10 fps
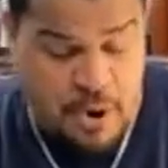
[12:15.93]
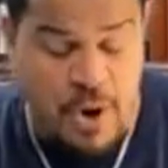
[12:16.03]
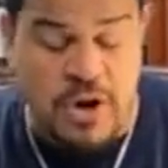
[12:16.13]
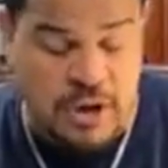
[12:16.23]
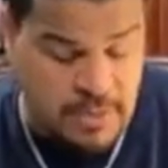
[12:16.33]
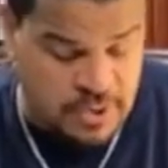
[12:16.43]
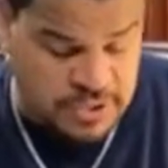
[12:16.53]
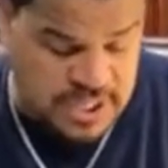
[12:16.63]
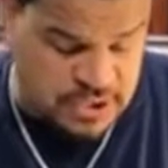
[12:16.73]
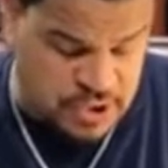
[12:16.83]

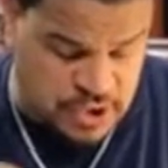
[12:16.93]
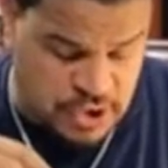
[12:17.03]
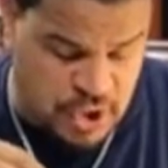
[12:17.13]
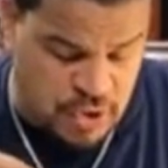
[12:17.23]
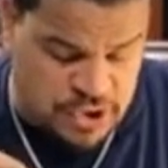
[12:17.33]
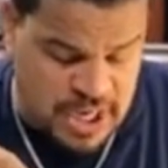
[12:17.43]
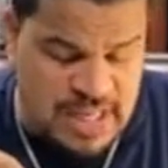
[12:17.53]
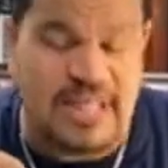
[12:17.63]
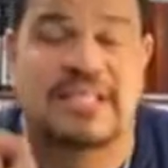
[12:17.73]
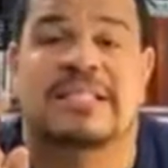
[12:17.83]
Pergamos is the
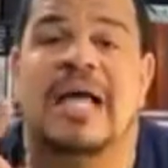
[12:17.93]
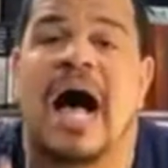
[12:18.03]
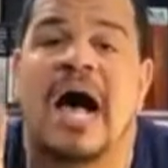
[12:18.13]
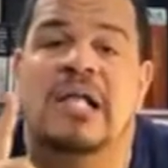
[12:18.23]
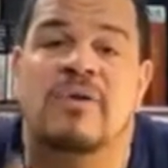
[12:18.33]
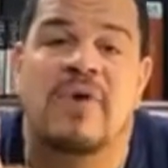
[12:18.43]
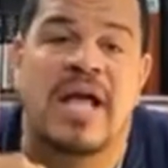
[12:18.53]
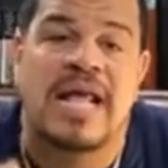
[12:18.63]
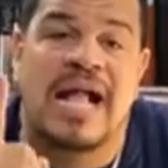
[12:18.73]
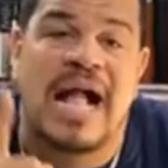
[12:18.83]
church that's
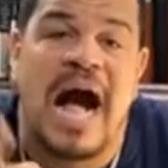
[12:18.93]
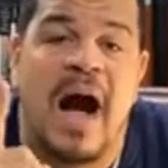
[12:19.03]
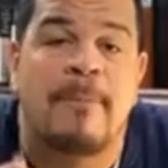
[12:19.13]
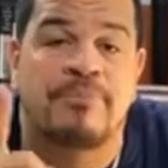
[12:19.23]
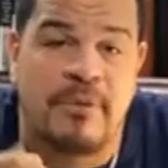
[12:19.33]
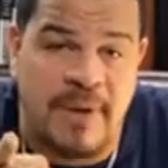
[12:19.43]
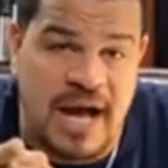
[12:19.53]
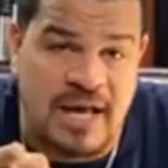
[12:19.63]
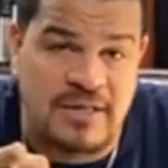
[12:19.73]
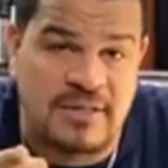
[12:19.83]
tolerating
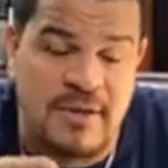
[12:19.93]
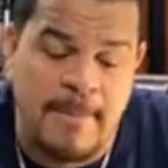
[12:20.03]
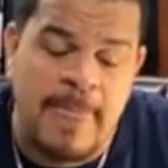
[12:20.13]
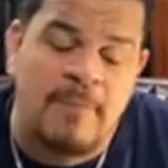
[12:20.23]
compromise.